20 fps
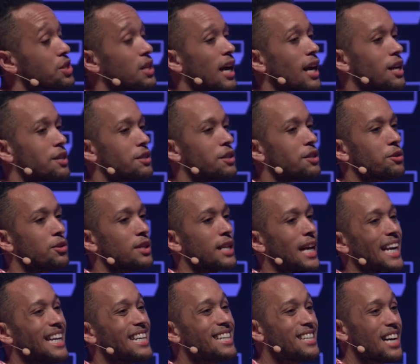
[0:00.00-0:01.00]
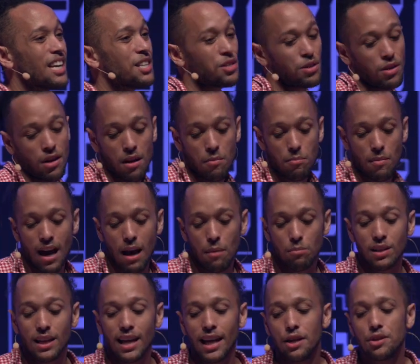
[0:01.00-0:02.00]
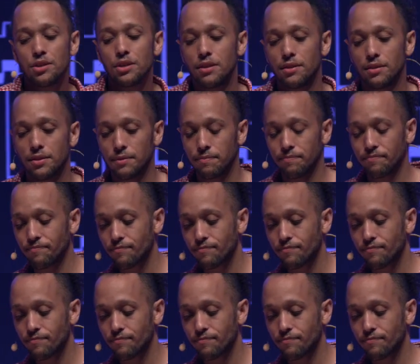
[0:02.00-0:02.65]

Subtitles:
to actually create desktop applications.